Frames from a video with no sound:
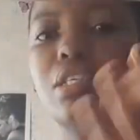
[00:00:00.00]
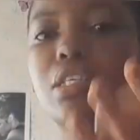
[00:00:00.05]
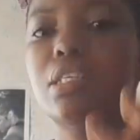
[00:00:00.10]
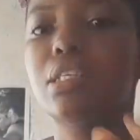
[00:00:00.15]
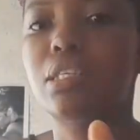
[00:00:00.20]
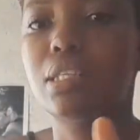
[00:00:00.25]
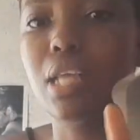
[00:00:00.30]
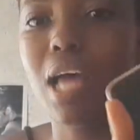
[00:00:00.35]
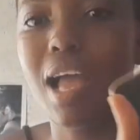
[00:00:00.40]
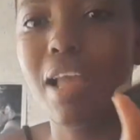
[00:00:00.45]

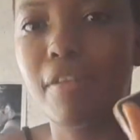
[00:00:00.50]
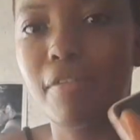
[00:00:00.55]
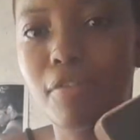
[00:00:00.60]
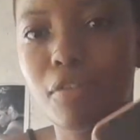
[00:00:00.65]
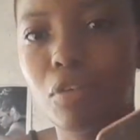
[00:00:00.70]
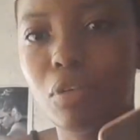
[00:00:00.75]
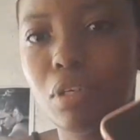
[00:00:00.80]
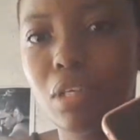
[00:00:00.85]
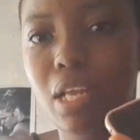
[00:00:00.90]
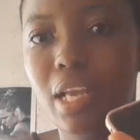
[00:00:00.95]
this
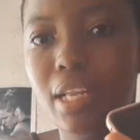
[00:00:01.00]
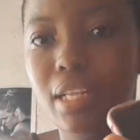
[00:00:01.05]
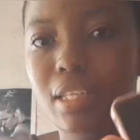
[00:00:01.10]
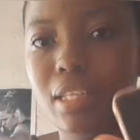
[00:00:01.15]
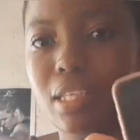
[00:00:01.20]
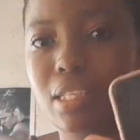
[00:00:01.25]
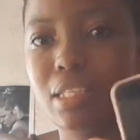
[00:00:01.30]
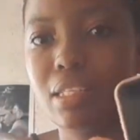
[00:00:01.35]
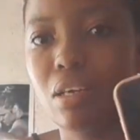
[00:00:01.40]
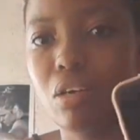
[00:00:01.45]
iPhone and
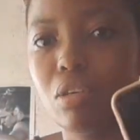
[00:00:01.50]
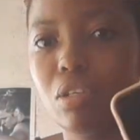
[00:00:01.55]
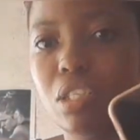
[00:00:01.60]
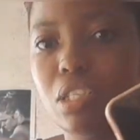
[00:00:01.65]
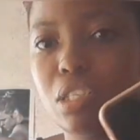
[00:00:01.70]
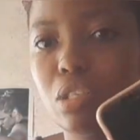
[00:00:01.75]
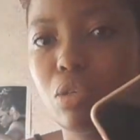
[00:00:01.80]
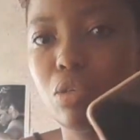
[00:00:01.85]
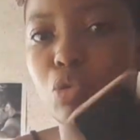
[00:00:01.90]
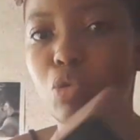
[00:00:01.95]
the sound
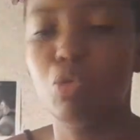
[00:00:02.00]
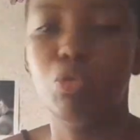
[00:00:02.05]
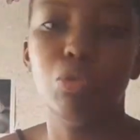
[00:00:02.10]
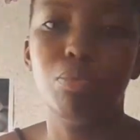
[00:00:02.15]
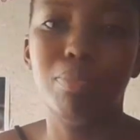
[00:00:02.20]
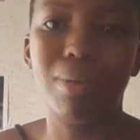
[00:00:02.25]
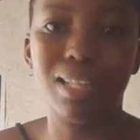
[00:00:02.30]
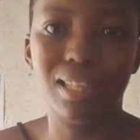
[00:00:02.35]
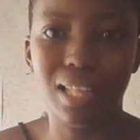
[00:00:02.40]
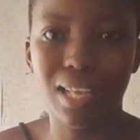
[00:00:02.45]
is not
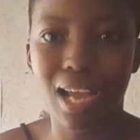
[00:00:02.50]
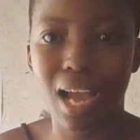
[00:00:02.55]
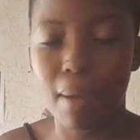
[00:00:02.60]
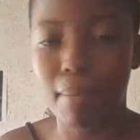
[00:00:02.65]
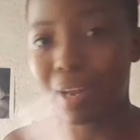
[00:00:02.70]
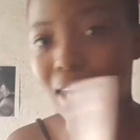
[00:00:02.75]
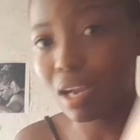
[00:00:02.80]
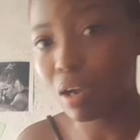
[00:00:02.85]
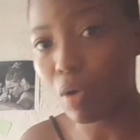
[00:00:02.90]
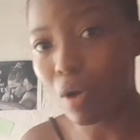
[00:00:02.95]
good, but the
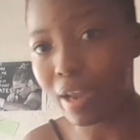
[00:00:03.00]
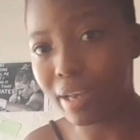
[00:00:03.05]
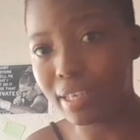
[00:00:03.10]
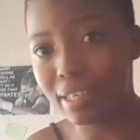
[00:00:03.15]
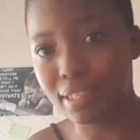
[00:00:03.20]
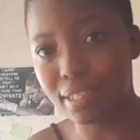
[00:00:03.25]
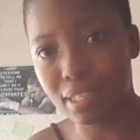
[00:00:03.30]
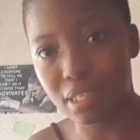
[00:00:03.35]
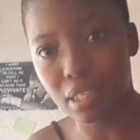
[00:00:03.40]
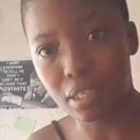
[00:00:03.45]
camera
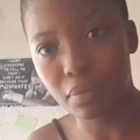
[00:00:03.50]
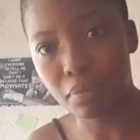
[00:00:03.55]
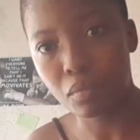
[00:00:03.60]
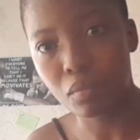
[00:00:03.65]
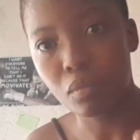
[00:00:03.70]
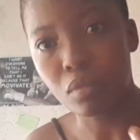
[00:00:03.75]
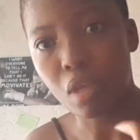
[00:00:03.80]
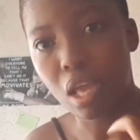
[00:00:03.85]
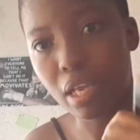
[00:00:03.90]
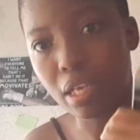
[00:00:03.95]
quality
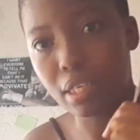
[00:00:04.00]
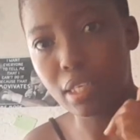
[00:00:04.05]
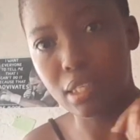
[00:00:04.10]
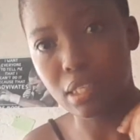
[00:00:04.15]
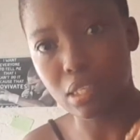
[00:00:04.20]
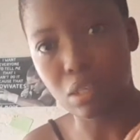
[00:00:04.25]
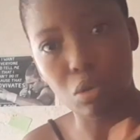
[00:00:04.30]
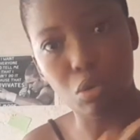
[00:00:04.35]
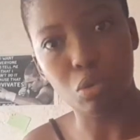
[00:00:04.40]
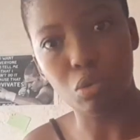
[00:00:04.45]

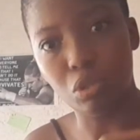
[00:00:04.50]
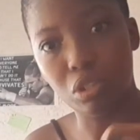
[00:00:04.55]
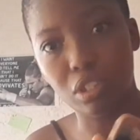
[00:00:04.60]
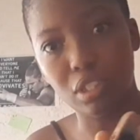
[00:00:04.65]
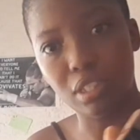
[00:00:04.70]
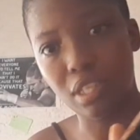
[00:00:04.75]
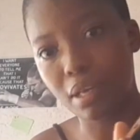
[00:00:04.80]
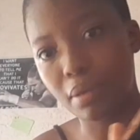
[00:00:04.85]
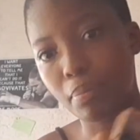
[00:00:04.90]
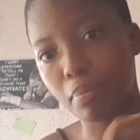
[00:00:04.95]
is good.
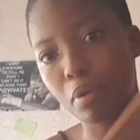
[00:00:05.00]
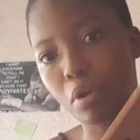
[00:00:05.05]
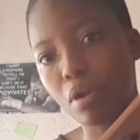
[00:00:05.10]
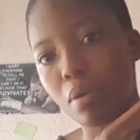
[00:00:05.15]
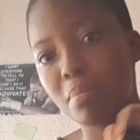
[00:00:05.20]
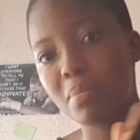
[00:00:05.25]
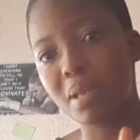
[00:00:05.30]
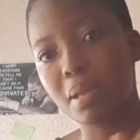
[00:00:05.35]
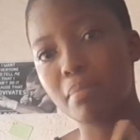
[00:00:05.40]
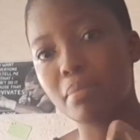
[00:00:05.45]
The
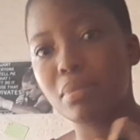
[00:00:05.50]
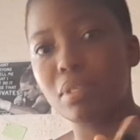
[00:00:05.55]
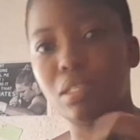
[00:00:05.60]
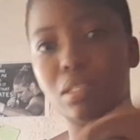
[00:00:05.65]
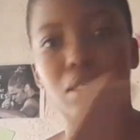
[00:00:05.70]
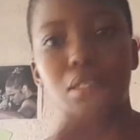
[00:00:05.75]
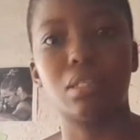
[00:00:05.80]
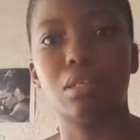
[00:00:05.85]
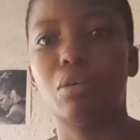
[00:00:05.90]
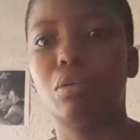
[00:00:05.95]
problem
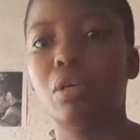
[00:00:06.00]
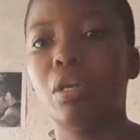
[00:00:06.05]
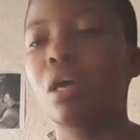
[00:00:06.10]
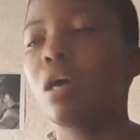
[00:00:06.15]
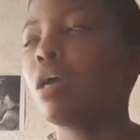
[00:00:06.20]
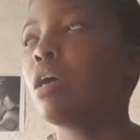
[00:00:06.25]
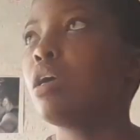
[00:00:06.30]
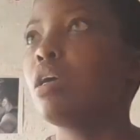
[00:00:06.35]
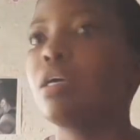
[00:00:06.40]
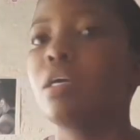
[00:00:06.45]
is the sound.
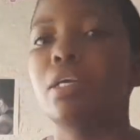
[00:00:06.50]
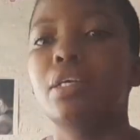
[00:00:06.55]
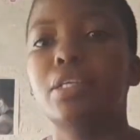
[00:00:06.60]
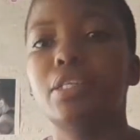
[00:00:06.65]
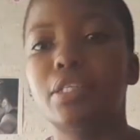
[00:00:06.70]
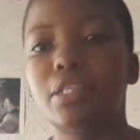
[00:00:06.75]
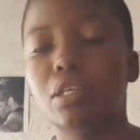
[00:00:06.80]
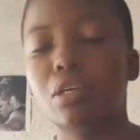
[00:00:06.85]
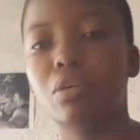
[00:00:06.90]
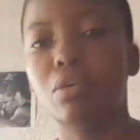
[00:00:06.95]

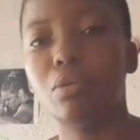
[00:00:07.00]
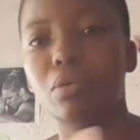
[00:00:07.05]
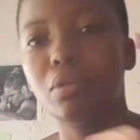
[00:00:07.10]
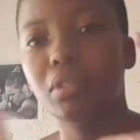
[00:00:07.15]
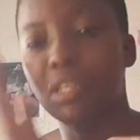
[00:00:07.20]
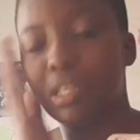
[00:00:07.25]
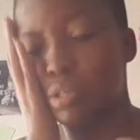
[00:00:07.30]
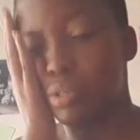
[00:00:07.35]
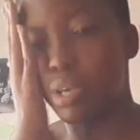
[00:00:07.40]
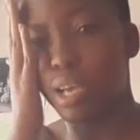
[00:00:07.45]
So
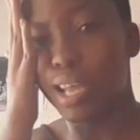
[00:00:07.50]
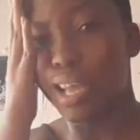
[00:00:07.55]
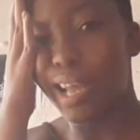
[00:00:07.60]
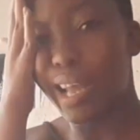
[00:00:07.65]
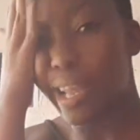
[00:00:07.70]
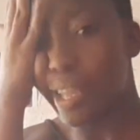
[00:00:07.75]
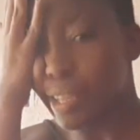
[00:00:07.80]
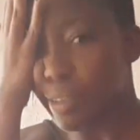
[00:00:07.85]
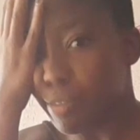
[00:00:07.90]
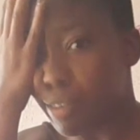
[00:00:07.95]
that's why
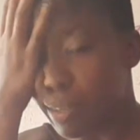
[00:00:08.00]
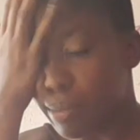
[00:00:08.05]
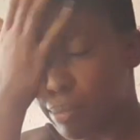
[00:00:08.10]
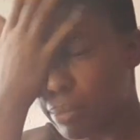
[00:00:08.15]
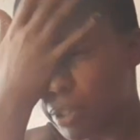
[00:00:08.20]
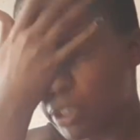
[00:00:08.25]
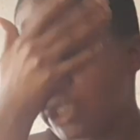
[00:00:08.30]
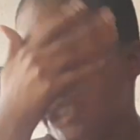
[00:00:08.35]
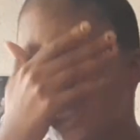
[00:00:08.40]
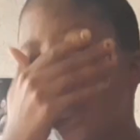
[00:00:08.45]
I even
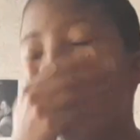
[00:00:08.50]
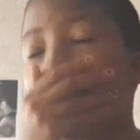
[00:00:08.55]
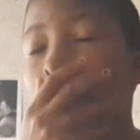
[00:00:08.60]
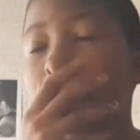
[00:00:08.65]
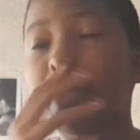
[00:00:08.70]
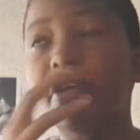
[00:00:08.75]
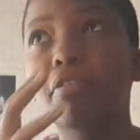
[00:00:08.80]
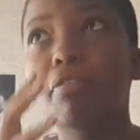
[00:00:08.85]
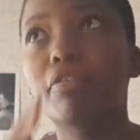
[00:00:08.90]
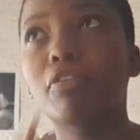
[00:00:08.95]
bought a
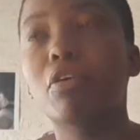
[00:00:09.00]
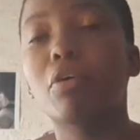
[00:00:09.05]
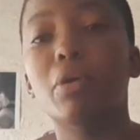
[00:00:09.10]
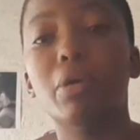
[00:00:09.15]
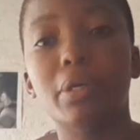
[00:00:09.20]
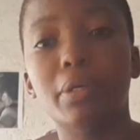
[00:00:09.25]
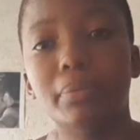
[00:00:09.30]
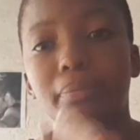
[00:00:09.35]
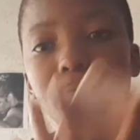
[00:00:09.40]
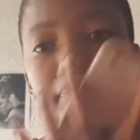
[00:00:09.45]
new
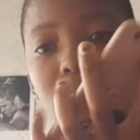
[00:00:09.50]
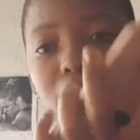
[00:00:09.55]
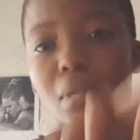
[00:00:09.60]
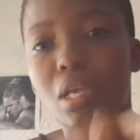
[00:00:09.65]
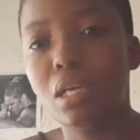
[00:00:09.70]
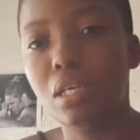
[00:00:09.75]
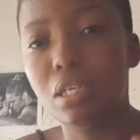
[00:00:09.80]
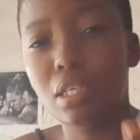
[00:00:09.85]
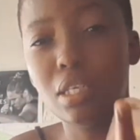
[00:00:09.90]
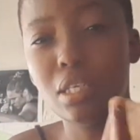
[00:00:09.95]
phone.
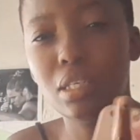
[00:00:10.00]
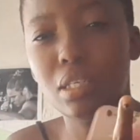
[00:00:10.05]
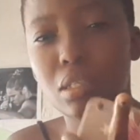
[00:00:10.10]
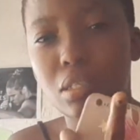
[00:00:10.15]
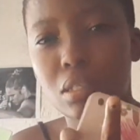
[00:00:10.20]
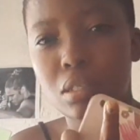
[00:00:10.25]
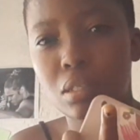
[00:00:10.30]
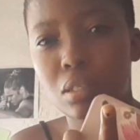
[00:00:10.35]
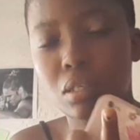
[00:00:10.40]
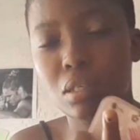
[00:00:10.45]

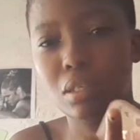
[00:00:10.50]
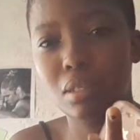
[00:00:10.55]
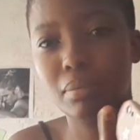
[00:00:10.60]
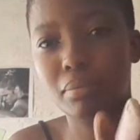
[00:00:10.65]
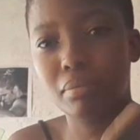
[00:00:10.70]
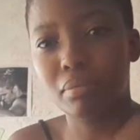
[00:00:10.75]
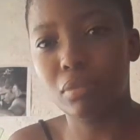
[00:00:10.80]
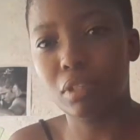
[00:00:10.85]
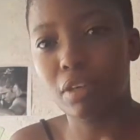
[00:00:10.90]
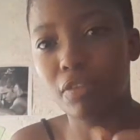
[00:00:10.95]

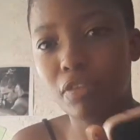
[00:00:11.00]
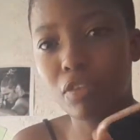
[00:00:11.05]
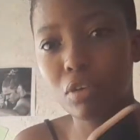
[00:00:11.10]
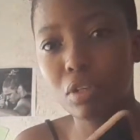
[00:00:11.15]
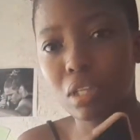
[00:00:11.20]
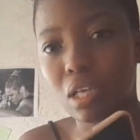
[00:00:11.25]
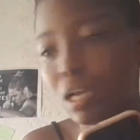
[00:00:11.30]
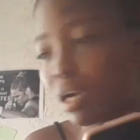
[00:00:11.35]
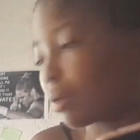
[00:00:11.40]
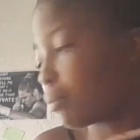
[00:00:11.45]
The
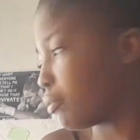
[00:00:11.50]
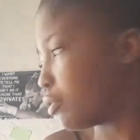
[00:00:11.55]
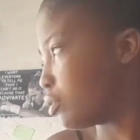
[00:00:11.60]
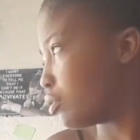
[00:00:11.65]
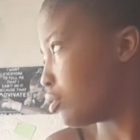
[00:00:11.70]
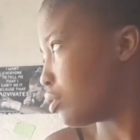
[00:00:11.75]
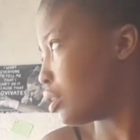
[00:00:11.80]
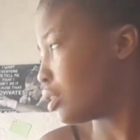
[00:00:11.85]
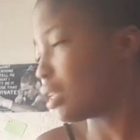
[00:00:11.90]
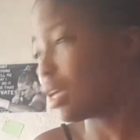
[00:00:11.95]
phone that
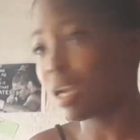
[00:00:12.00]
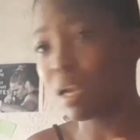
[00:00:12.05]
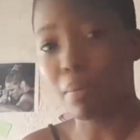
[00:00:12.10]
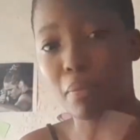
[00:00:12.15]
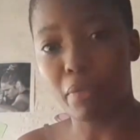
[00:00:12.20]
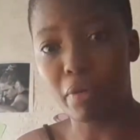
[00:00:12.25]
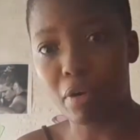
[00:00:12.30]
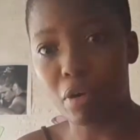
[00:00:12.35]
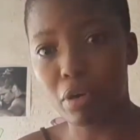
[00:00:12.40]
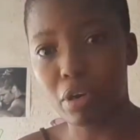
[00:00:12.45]

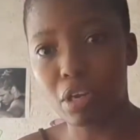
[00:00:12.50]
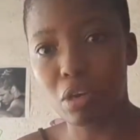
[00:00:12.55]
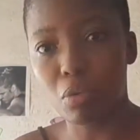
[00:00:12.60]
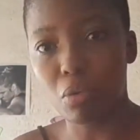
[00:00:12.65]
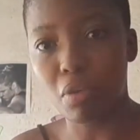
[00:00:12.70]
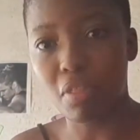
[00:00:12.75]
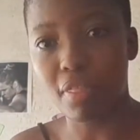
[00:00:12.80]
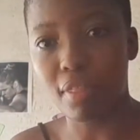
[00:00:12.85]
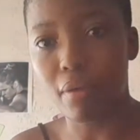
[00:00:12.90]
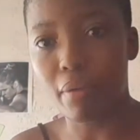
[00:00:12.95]
I'm recording
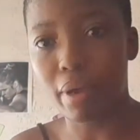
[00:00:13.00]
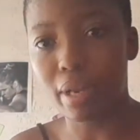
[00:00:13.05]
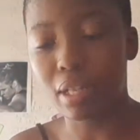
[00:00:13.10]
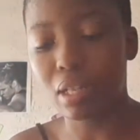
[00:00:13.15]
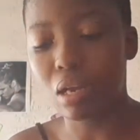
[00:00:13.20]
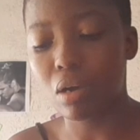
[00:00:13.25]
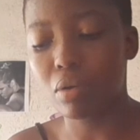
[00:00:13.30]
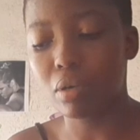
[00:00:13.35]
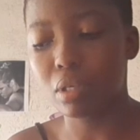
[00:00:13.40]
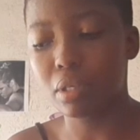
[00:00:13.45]
with right
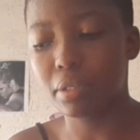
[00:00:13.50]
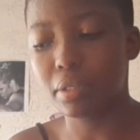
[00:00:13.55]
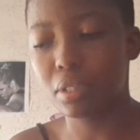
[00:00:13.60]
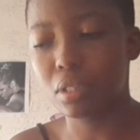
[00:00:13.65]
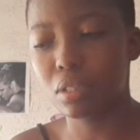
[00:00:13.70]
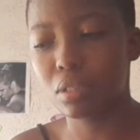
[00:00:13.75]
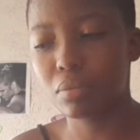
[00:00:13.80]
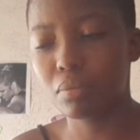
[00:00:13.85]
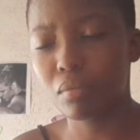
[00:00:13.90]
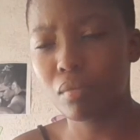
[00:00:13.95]
now,
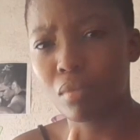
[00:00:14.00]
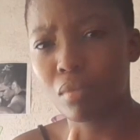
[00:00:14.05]
it's